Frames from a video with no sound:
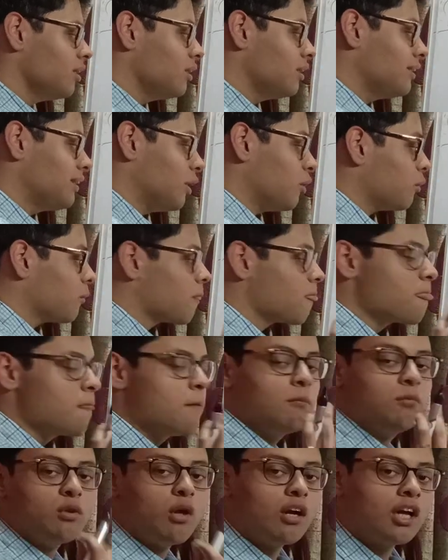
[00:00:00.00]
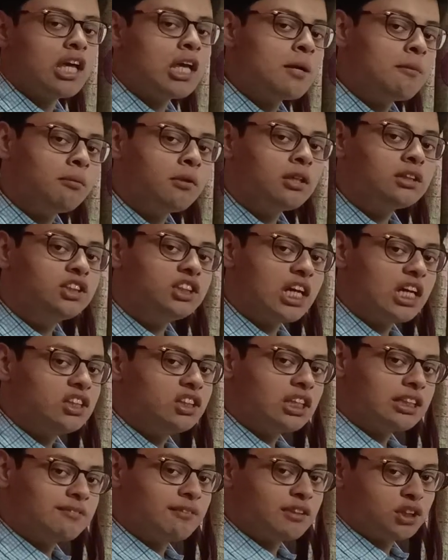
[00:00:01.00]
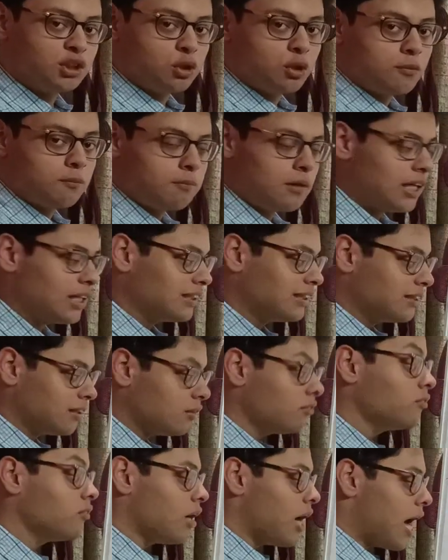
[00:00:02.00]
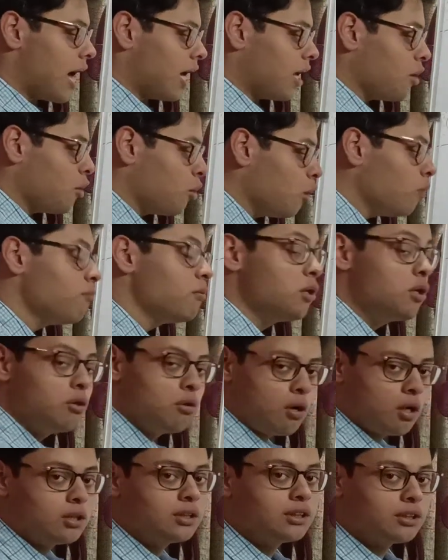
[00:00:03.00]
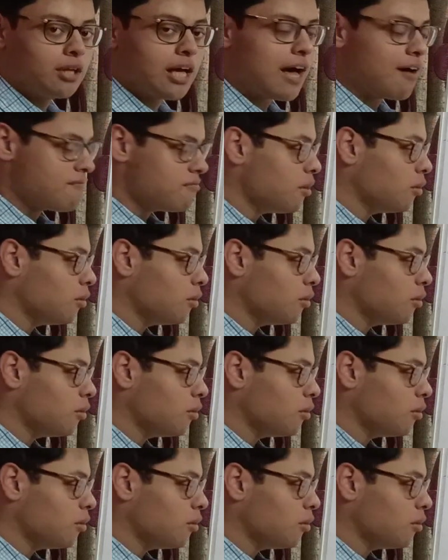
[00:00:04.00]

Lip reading: So, talking about the changes which took place. I hope you also have